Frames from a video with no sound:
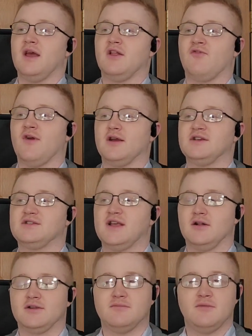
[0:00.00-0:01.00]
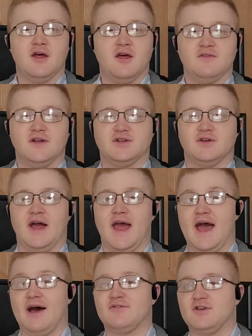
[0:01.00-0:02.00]
it's very seldom that you'll
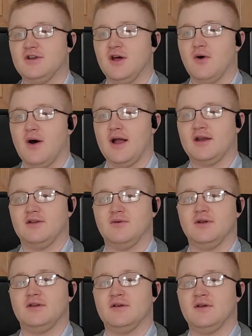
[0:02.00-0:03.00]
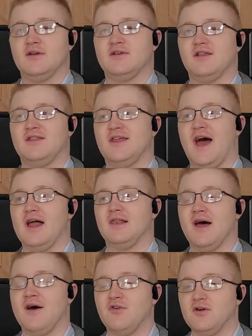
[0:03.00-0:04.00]
have to know how to do it to
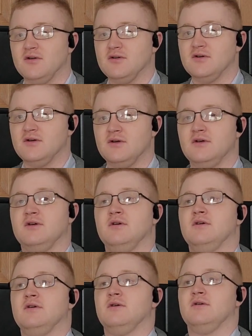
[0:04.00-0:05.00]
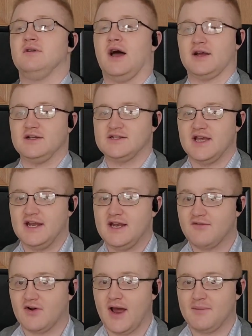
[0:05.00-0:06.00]
that level. Not going to say it
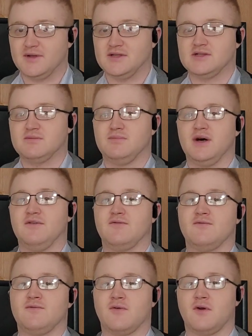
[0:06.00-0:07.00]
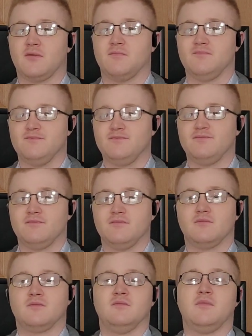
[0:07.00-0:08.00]
never happens, but for
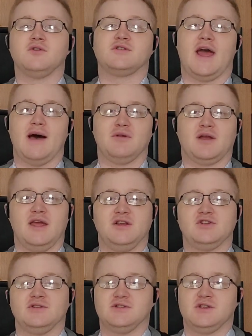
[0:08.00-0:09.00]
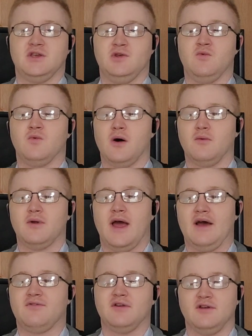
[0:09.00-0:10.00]
most applications, you won't
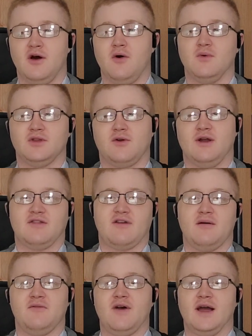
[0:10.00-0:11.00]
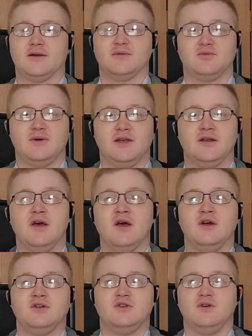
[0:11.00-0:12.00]
have to know what the greatest common factor between
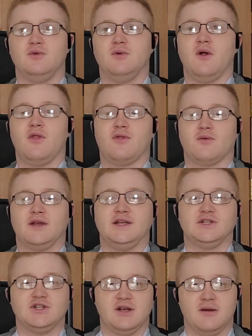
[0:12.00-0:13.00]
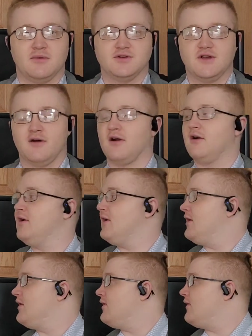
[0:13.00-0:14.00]
two 3-digit numbers are,
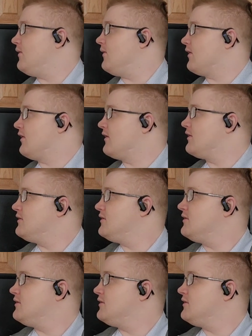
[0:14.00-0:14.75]
or